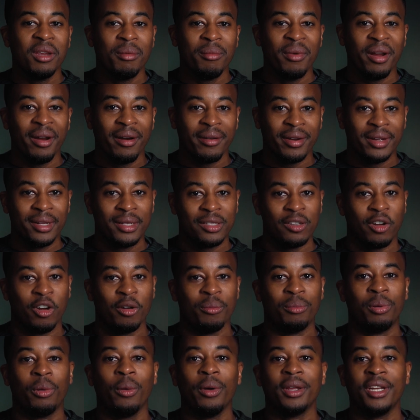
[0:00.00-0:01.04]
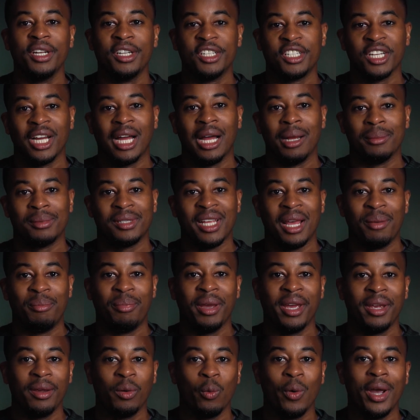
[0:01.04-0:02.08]
Americans are employed in jobs that
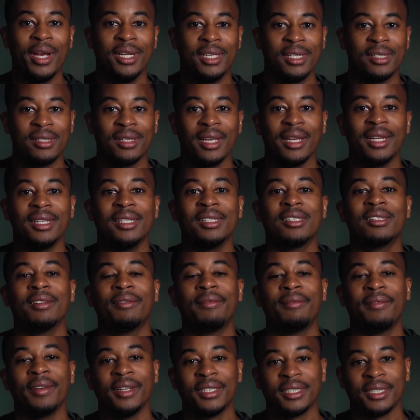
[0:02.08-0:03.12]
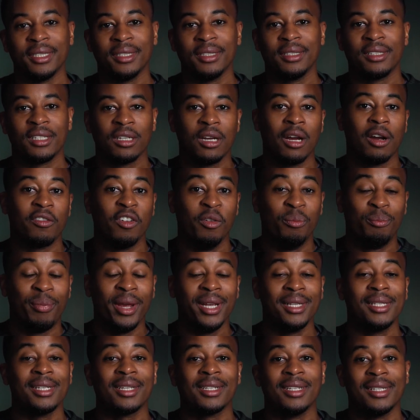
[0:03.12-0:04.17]
pay wages insufficient to cover
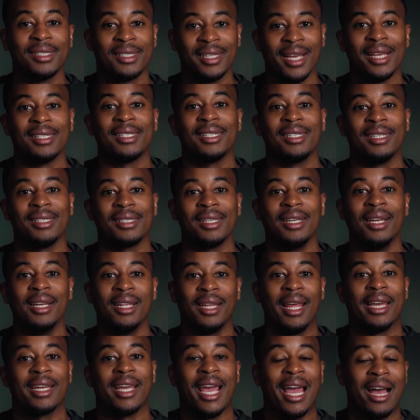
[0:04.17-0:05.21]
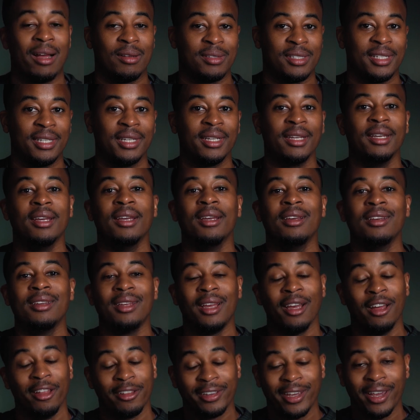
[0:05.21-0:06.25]
basic necessities like housing,
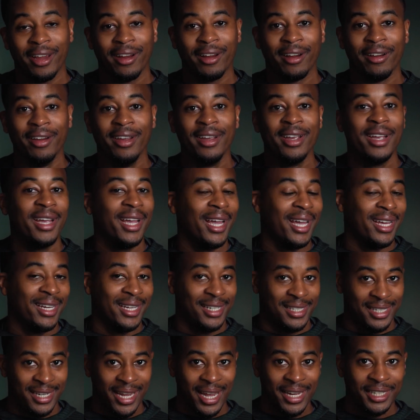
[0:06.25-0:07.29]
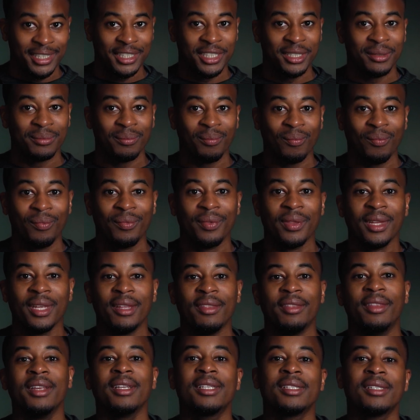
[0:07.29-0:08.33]
healthcare, and education.
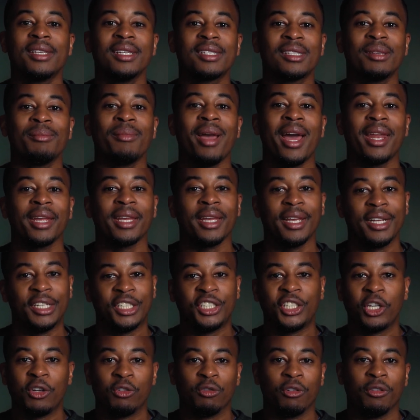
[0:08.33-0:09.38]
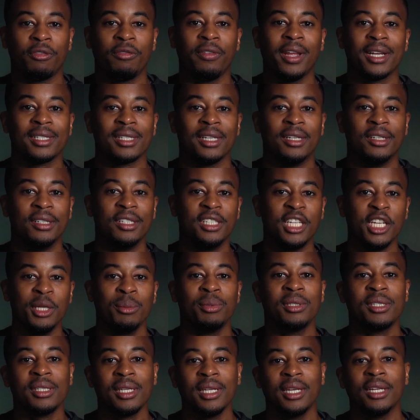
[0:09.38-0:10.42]
This systematic issue reflects a
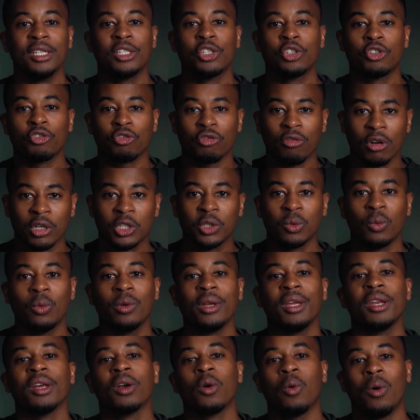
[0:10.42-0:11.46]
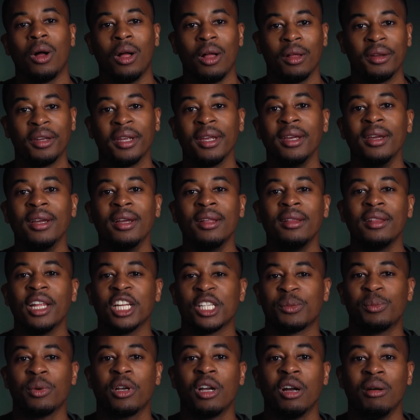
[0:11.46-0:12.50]
deep-seated structural inequality that
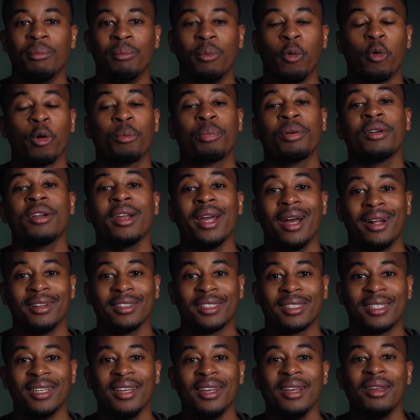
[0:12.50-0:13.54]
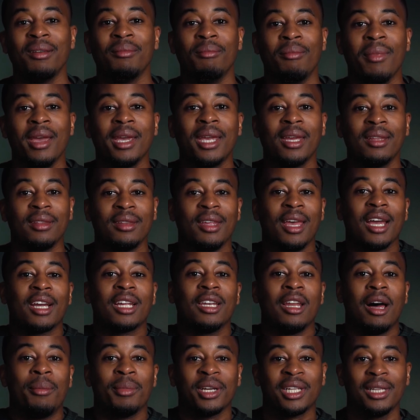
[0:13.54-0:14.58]
has become more pronounced, making the
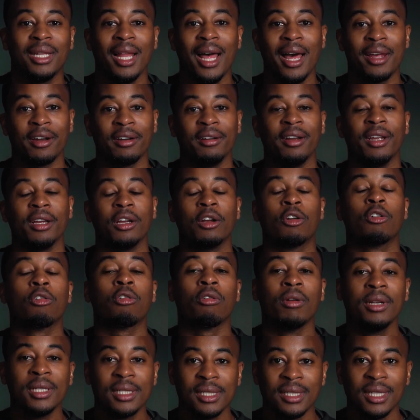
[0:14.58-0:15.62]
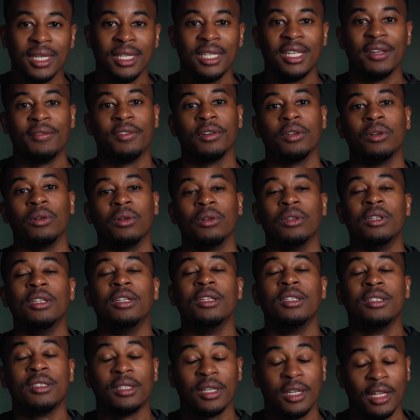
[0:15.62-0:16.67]
economic ladder increasingly difficult
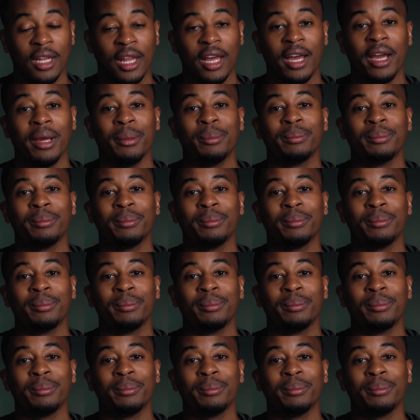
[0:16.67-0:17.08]
to climb.